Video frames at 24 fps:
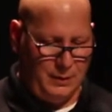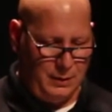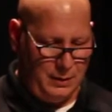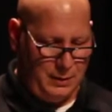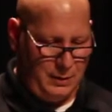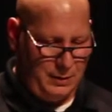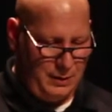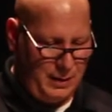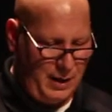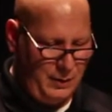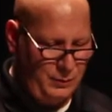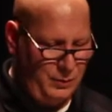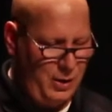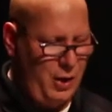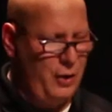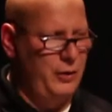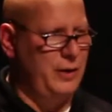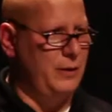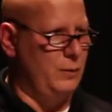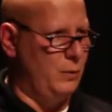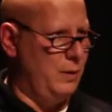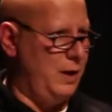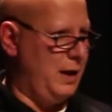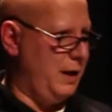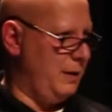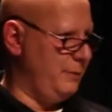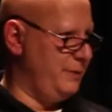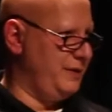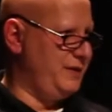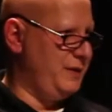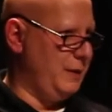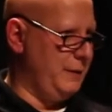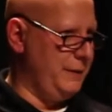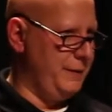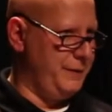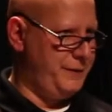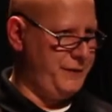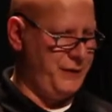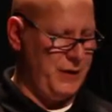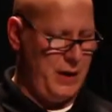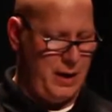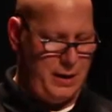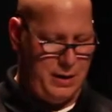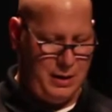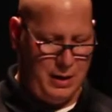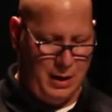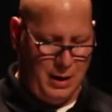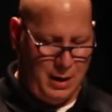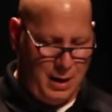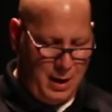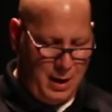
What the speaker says: I wrote it while I was in the sun.